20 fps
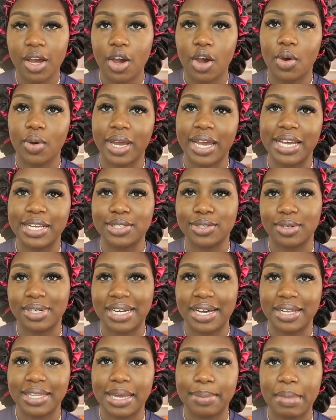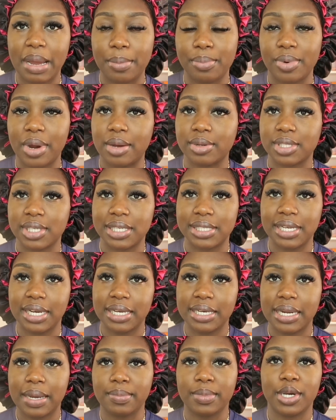Okay, so now that my brows are
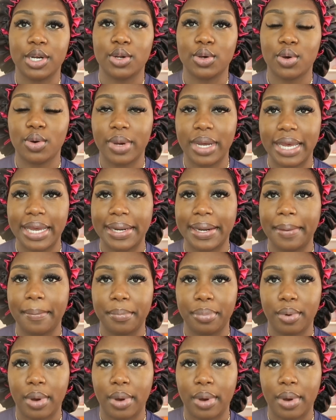done, I'm going to go ahead and